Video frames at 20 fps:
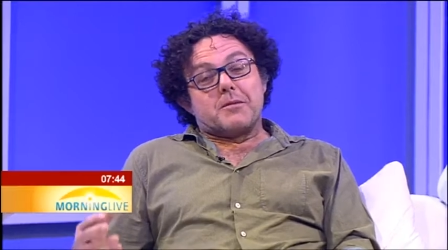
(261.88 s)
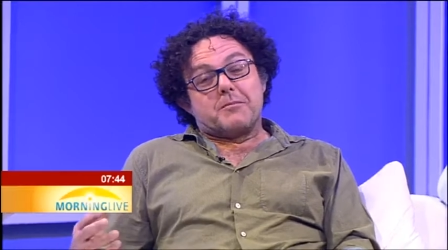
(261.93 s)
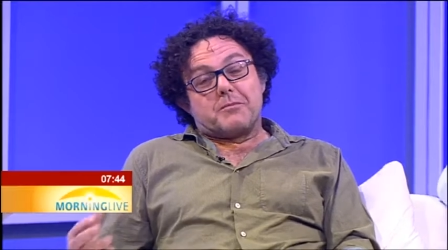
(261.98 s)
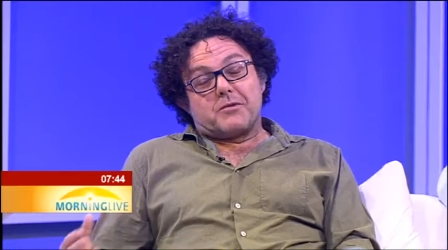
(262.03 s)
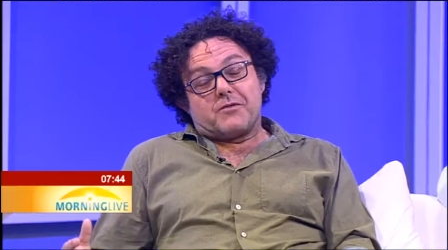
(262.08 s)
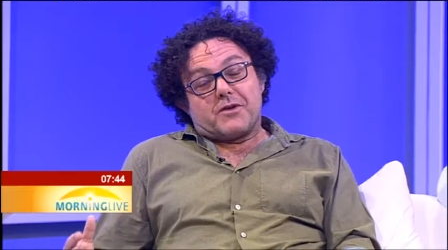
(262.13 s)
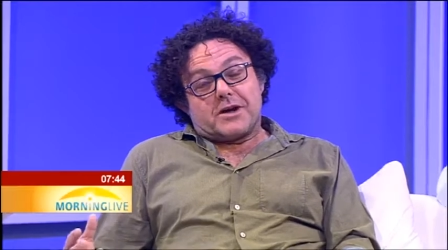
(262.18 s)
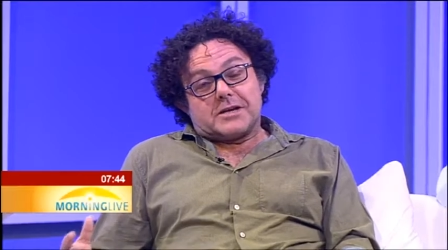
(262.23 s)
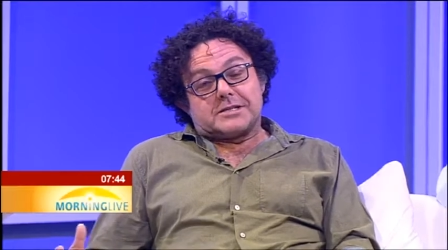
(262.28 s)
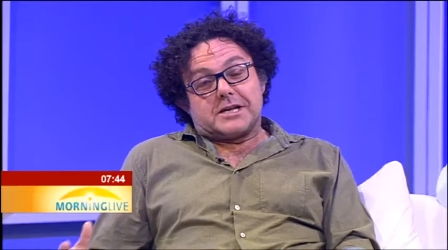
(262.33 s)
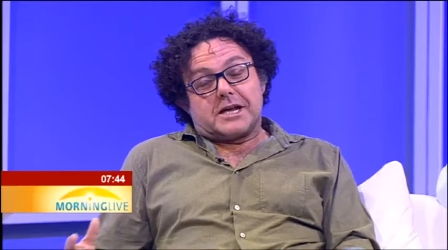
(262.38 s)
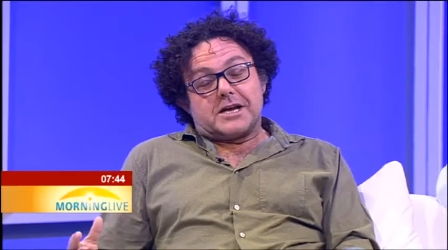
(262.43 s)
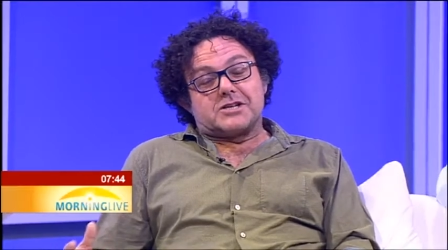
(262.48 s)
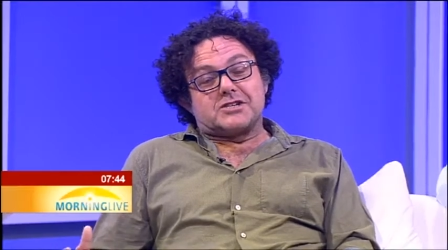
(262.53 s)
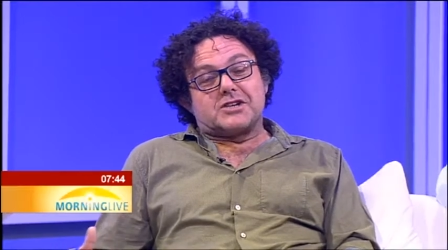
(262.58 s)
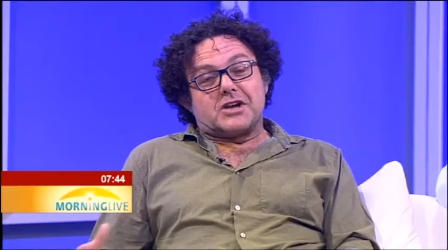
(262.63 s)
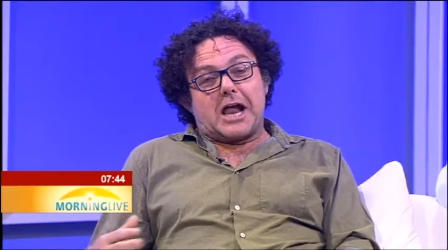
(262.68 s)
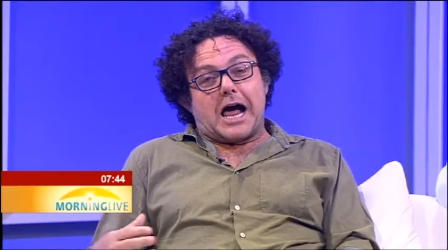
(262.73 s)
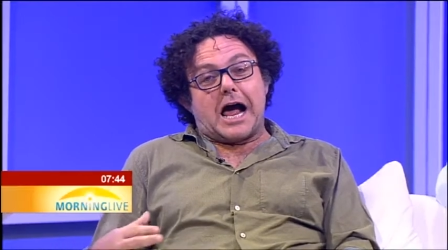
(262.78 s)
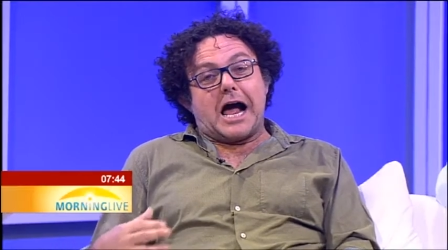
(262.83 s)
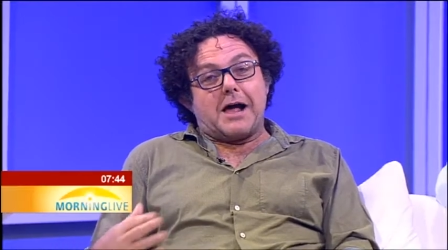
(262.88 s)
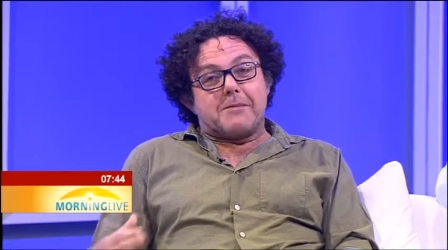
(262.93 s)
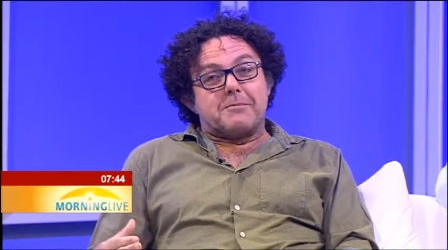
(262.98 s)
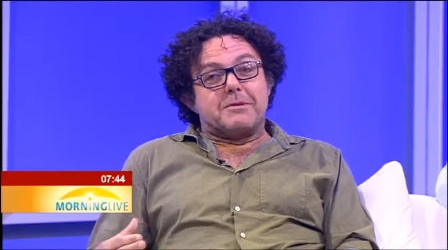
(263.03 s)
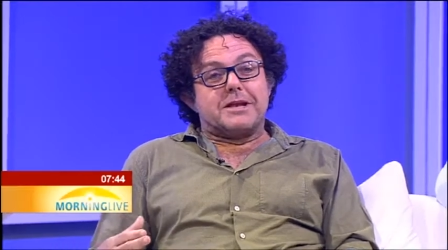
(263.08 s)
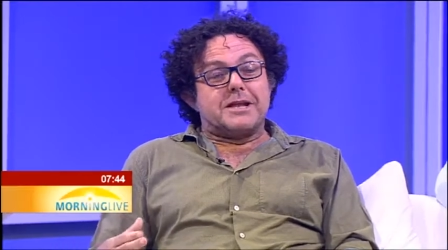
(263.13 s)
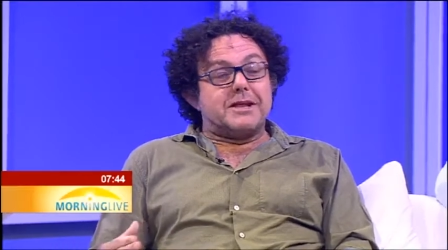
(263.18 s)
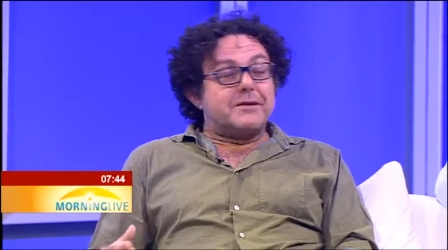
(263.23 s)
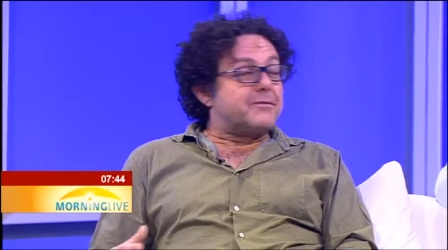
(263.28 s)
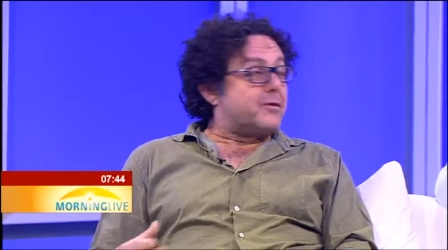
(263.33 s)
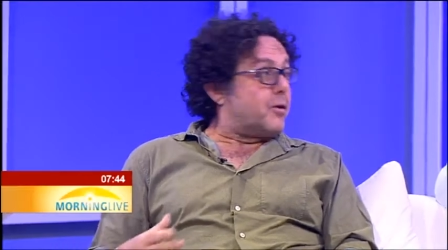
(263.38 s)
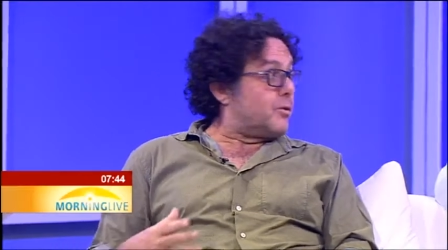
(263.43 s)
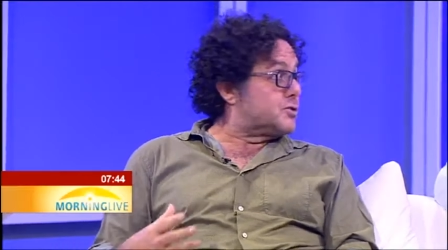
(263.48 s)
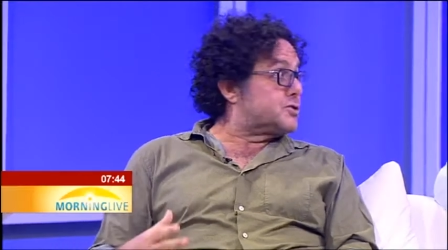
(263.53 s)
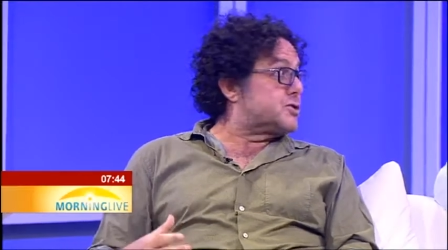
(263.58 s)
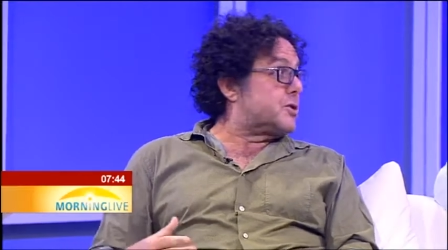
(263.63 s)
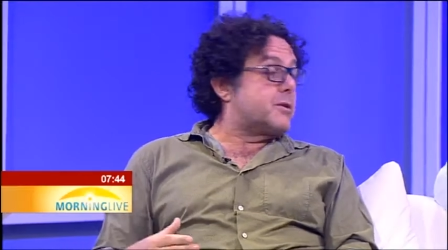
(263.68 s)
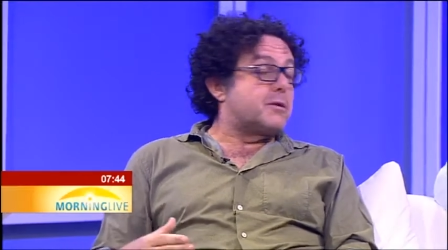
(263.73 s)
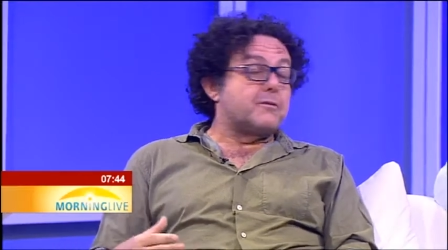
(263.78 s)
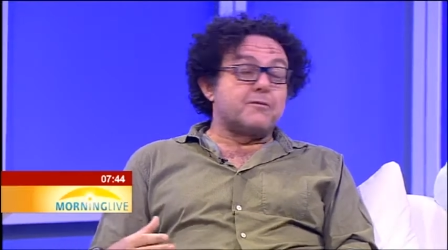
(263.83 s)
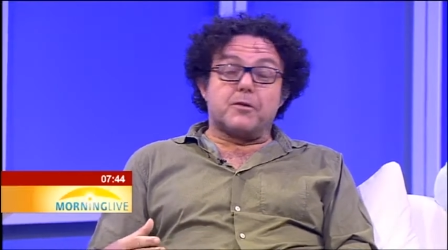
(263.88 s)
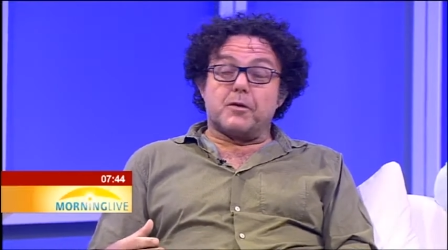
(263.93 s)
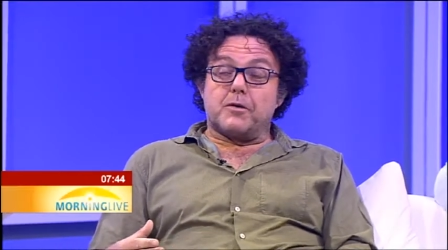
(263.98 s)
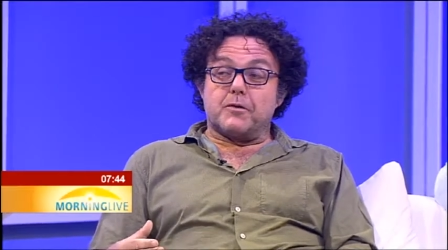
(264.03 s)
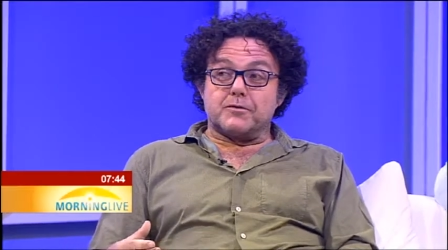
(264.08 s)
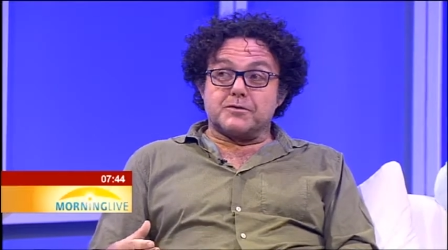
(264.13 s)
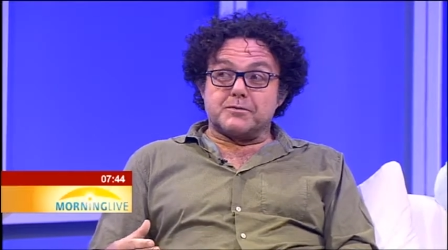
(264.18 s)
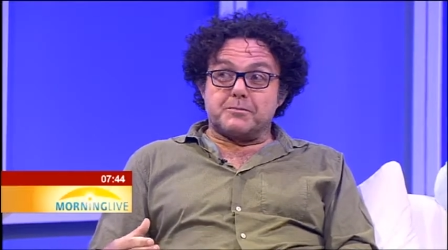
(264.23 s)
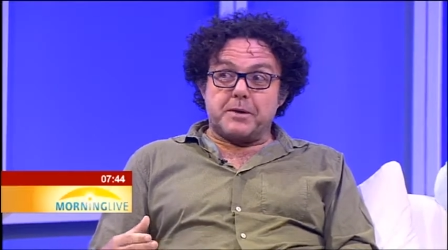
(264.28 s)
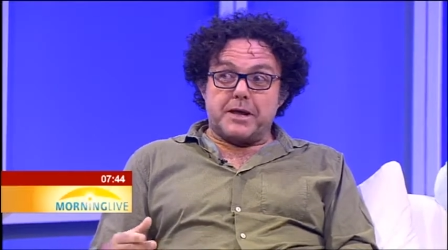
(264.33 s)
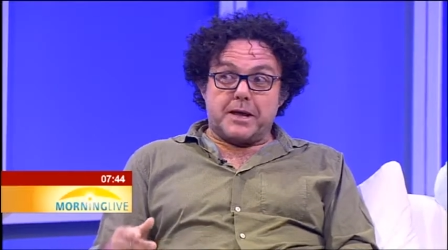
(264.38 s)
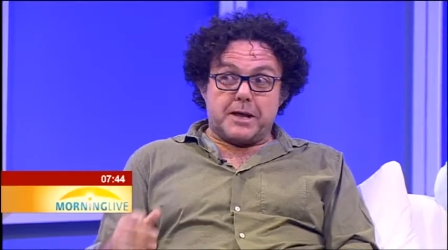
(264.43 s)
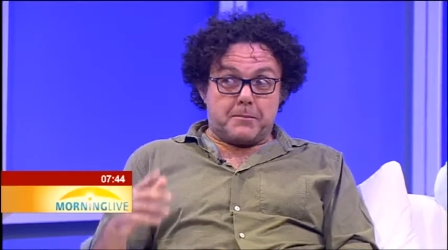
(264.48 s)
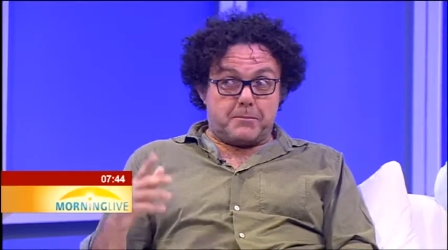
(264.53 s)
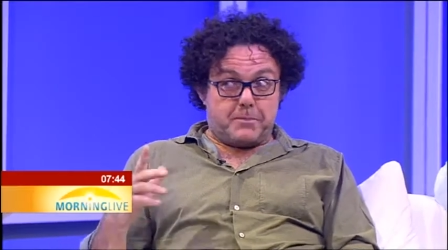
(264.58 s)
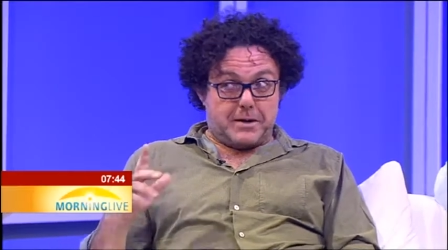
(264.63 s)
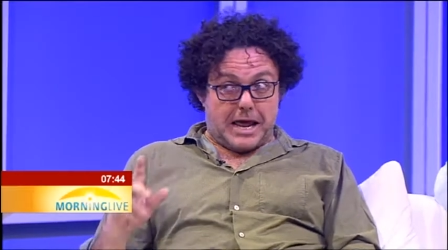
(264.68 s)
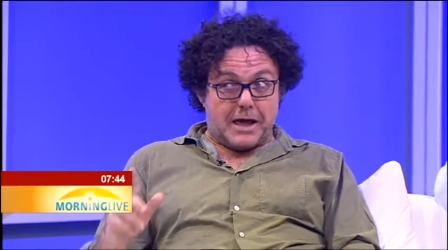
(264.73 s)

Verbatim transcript: Improvisation, I believe, also involves being